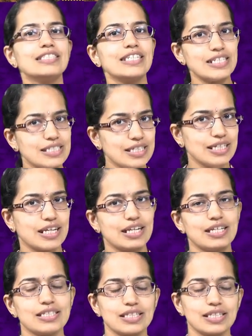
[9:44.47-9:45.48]
I'll change the
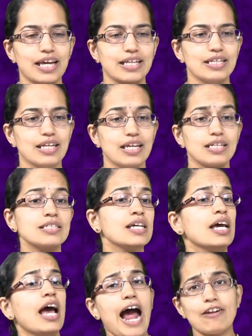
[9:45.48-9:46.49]
radius in either case,
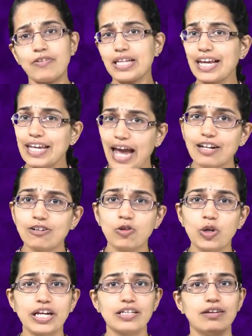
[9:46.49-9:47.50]
and when I
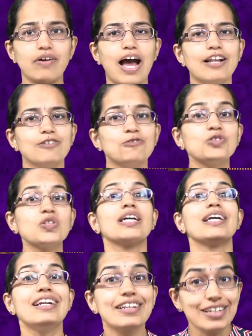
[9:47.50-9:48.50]
calculate the values,
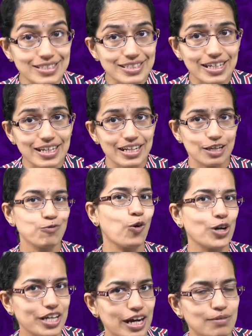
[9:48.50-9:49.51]
interestingly
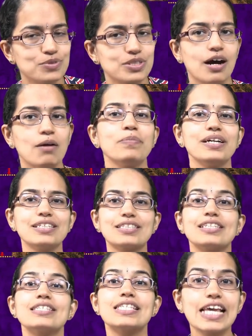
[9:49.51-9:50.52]
what comes up
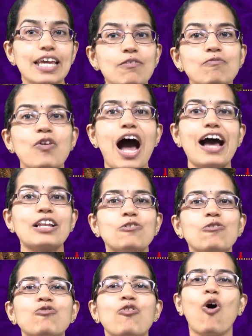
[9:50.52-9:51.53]
is the same
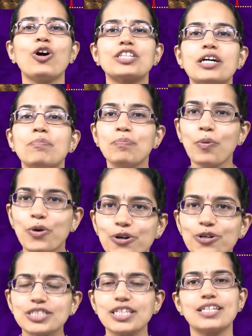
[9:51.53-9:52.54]
value for the
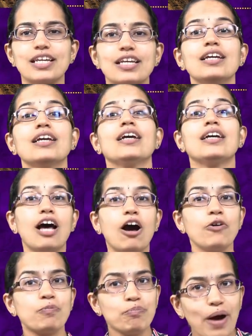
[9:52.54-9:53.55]
porosity.
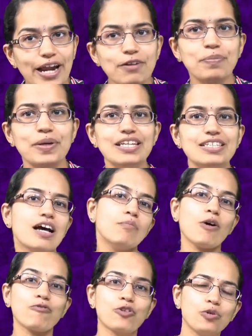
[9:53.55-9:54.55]
Now might be
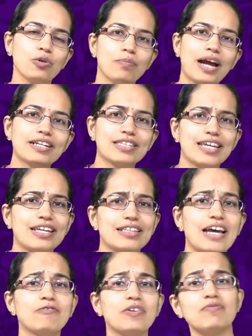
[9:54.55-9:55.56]
some of you might
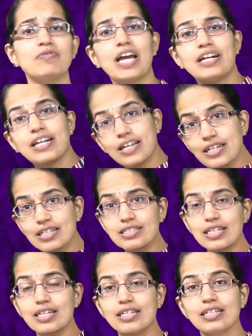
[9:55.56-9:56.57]
think that when we are
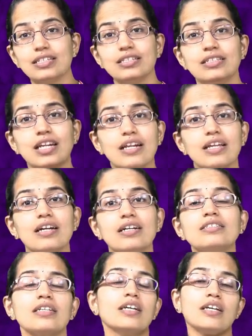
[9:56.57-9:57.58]
decreasing it in
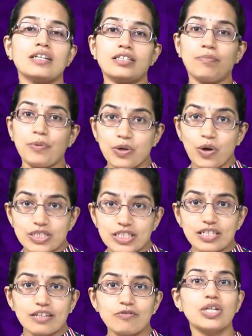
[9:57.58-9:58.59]
radius, the
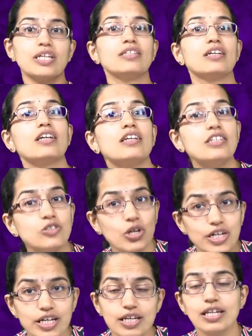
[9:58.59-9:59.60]
porosity would increase
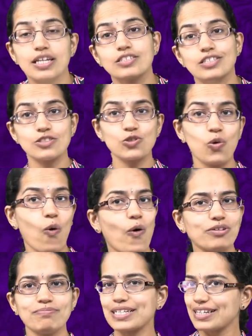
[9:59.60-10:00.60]
or decrease and so
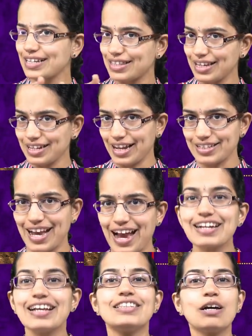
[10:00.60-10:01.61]
on, but nothing like
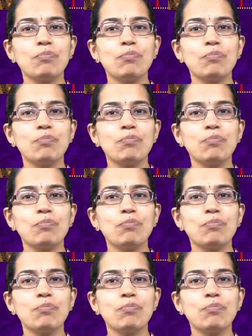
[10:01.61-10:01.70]
that.